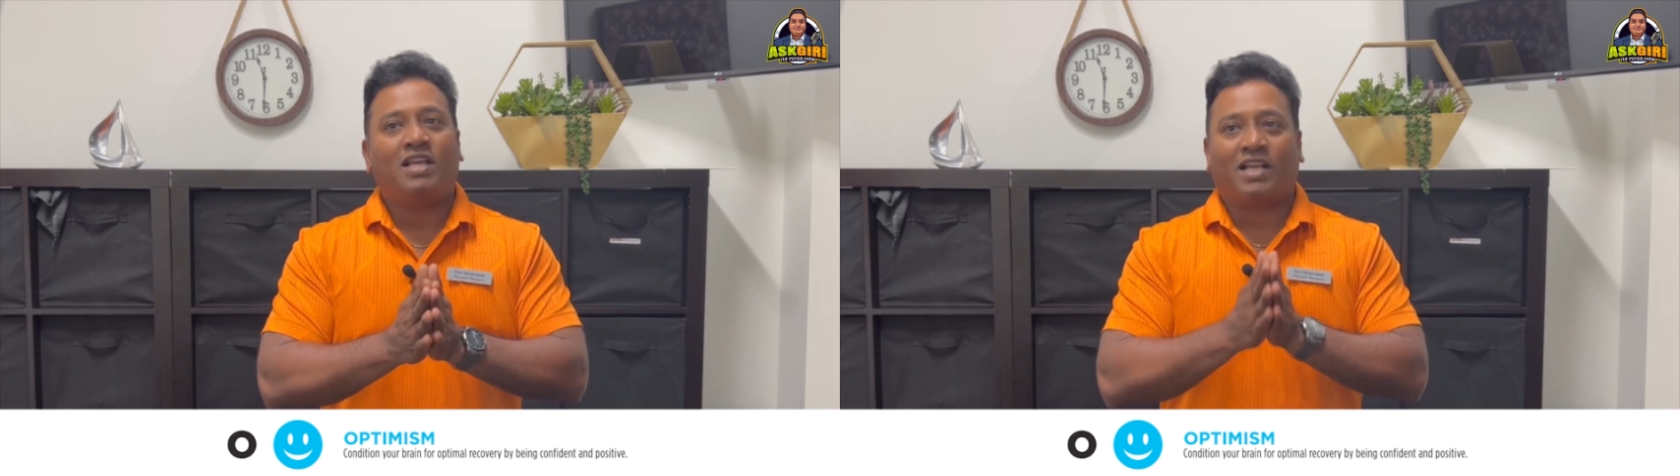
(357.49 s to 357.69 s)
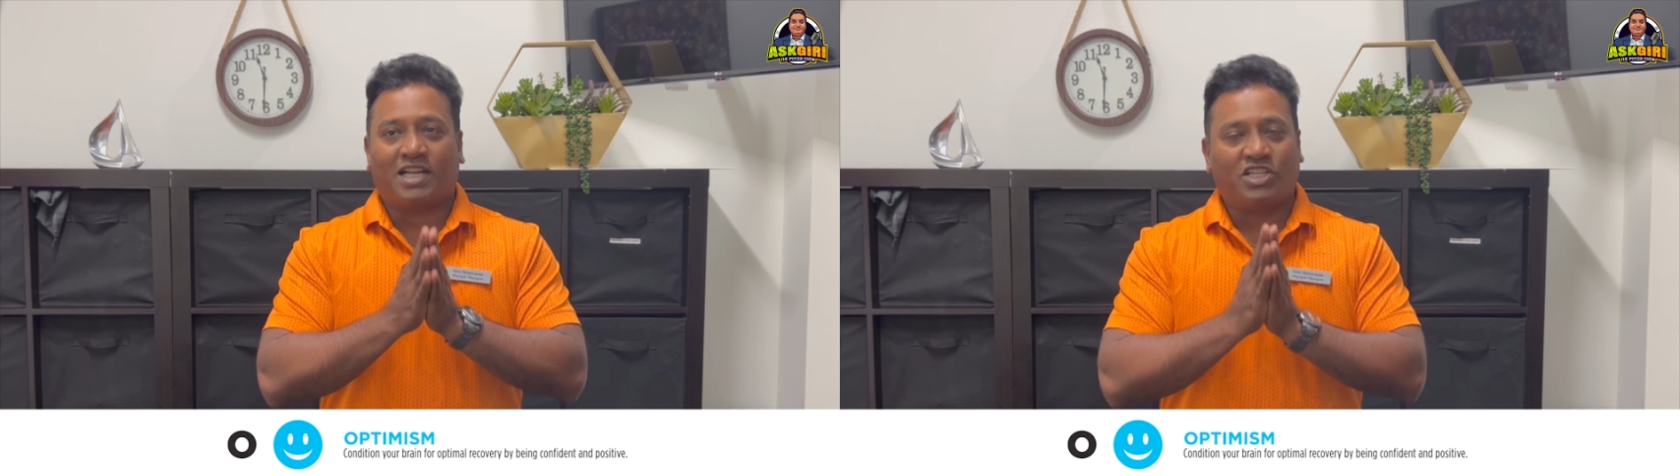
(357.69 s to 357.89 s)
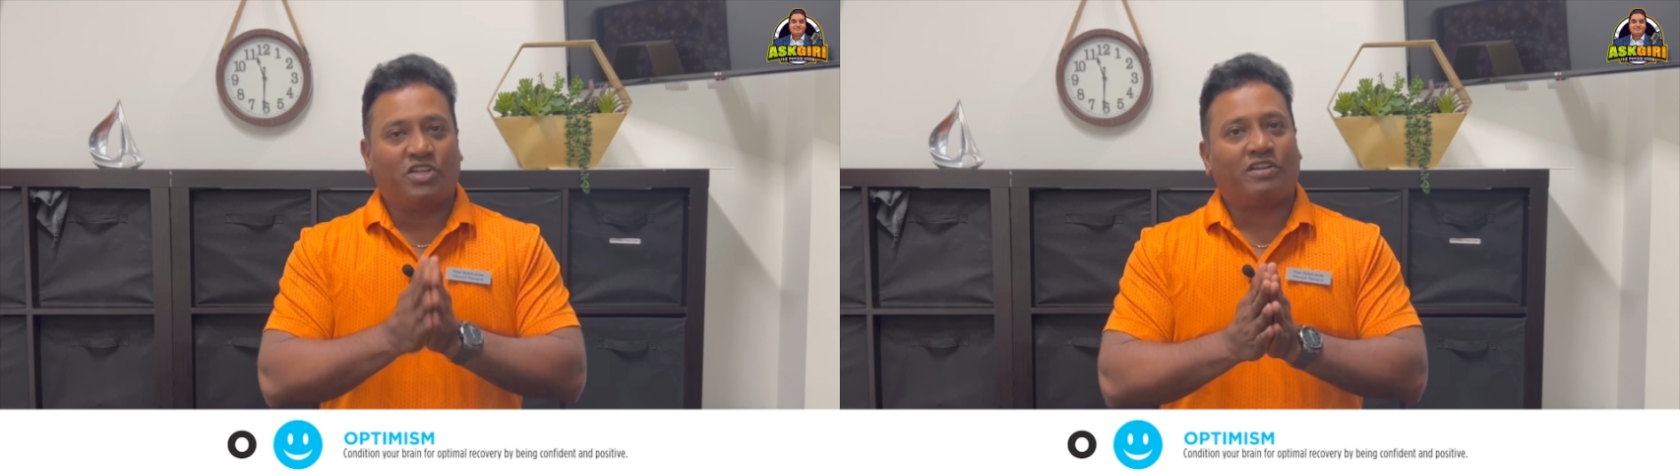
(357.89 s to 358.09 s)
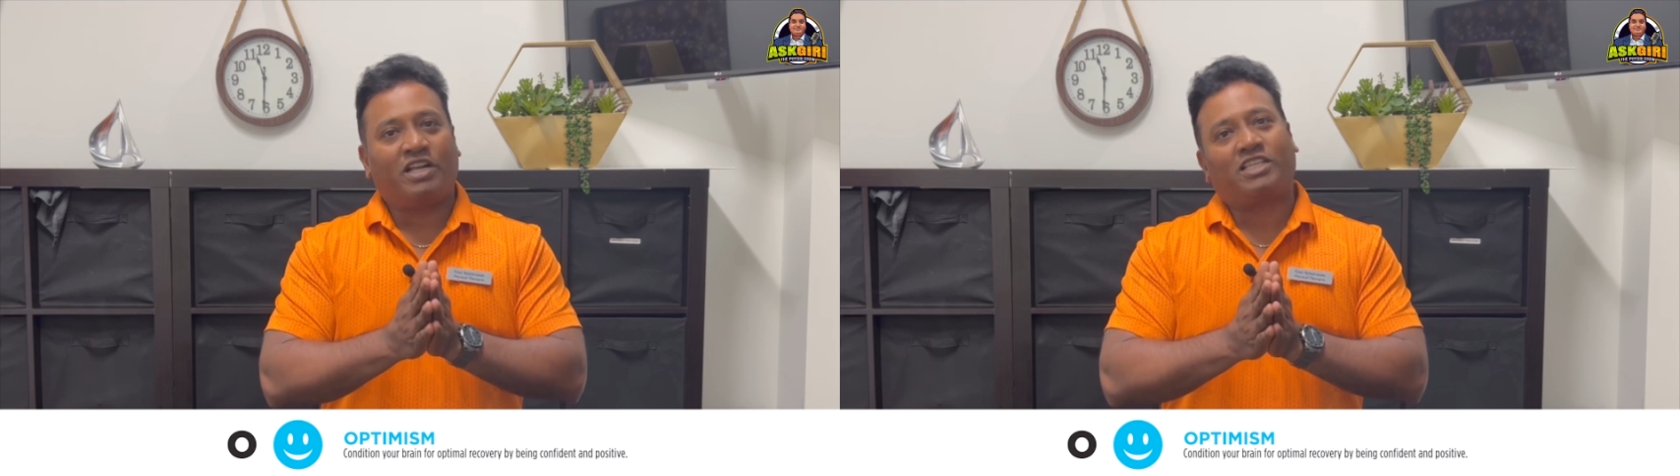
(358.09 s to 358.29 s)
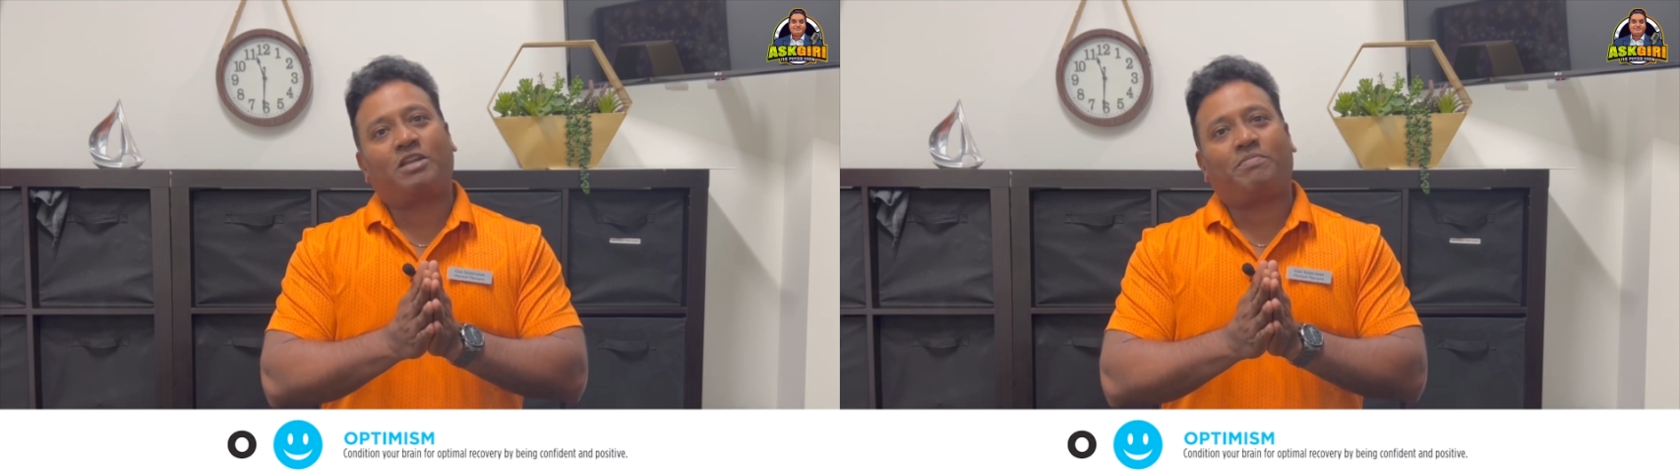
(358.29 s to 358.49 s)
consult your
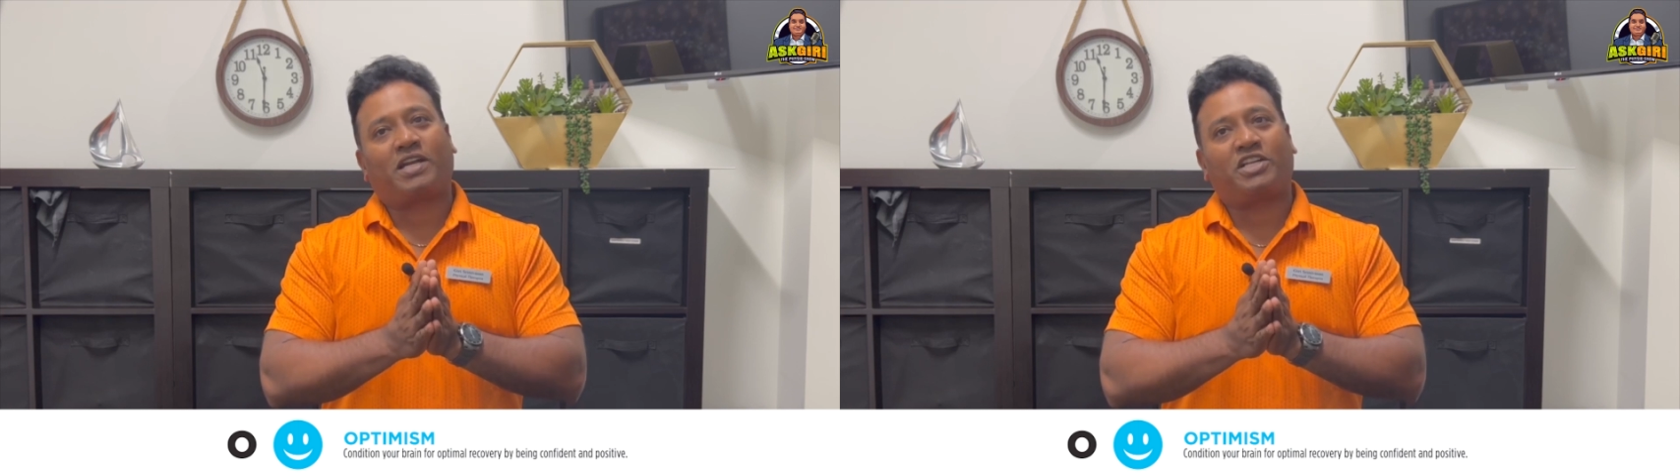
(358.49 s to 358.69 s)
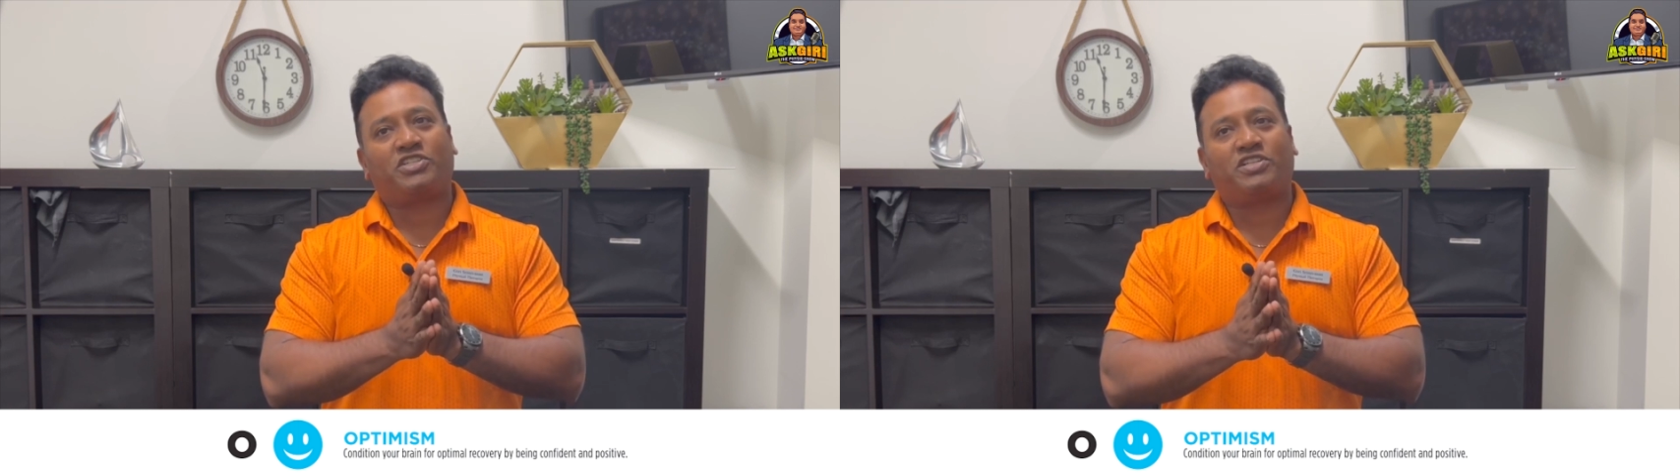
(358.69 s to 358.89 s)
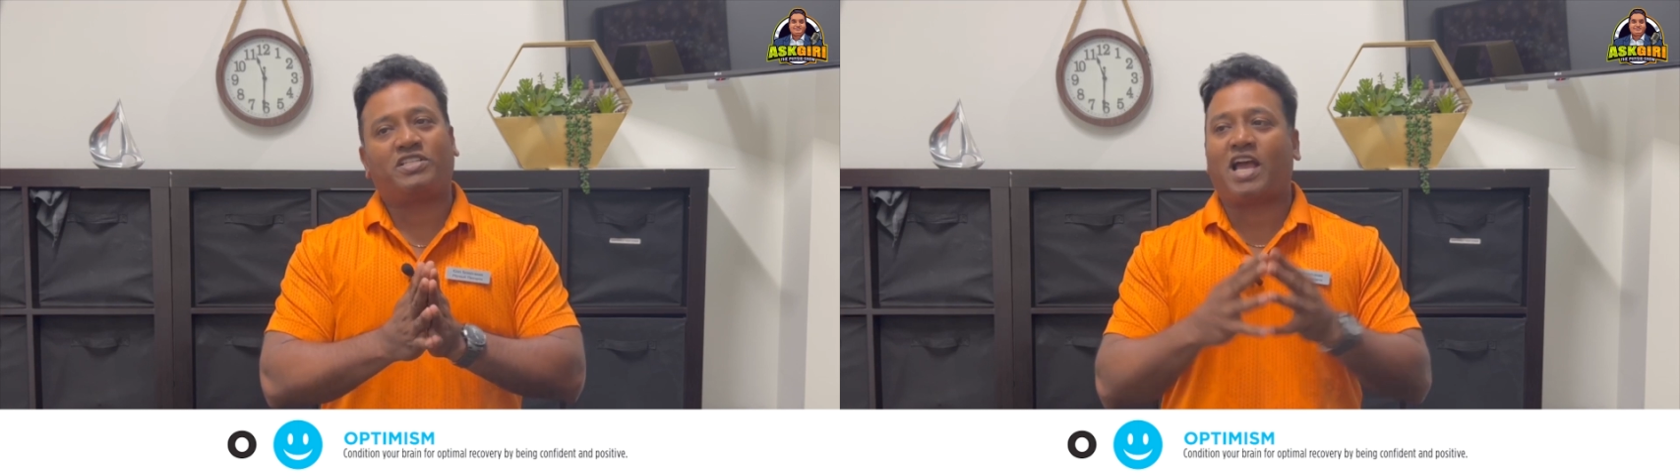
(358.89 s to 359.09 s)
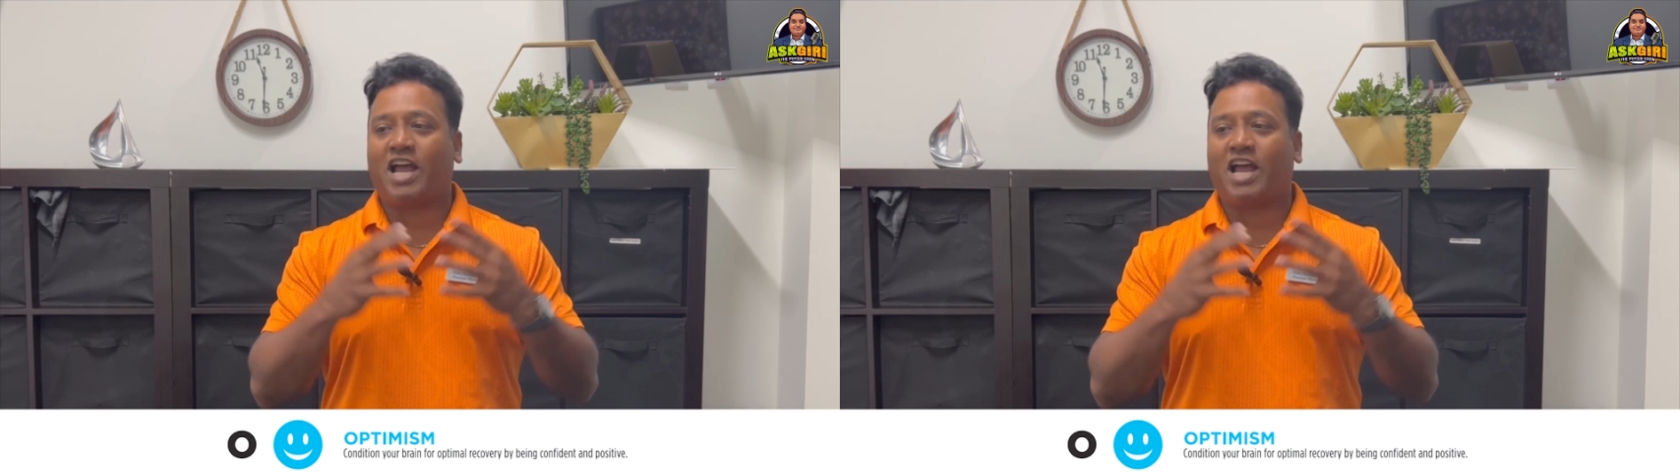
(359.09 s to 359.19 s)
healthcare practitioners